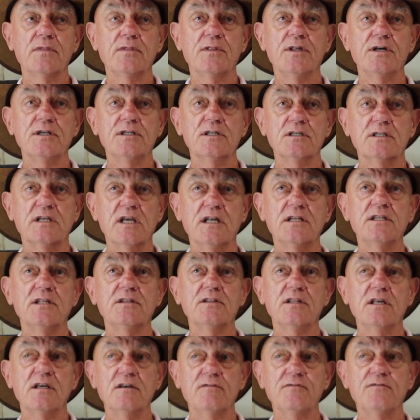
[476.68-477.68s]
that are
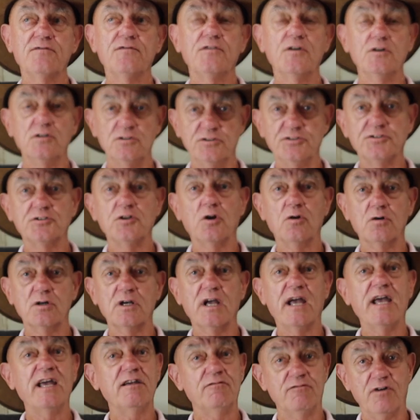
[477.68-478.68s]
getting their first dog
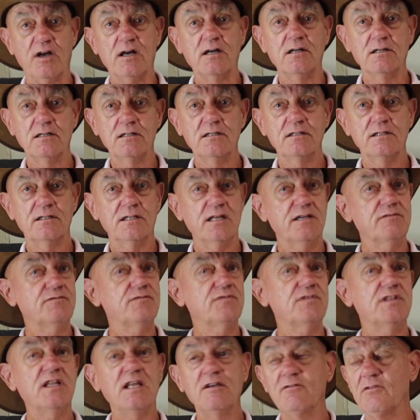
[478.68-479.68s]
ever. They've
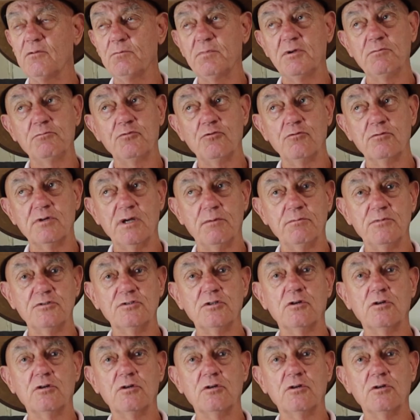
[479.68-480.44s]
never been brought up a